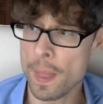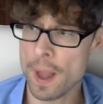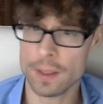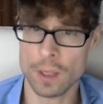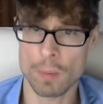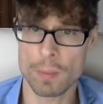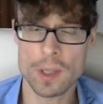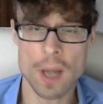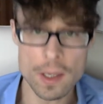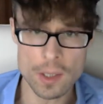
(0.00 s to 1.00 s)
that
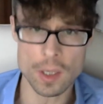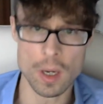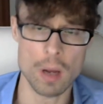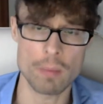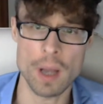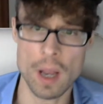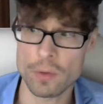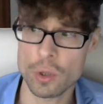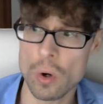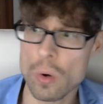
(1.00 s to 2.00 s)
besides
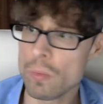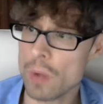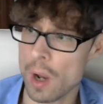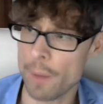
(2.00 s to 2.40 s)
have shown